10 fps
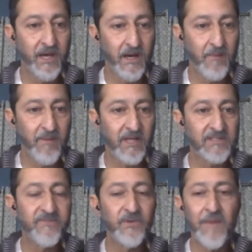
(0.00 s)

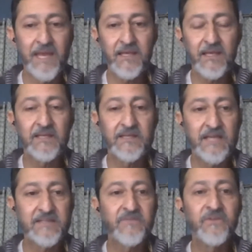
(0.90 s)
because if you make
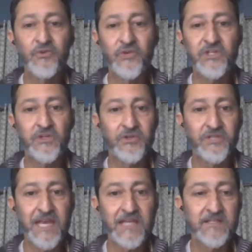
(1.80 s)
intensive nutritional
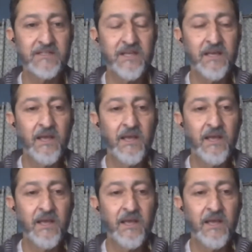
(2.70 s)
changes,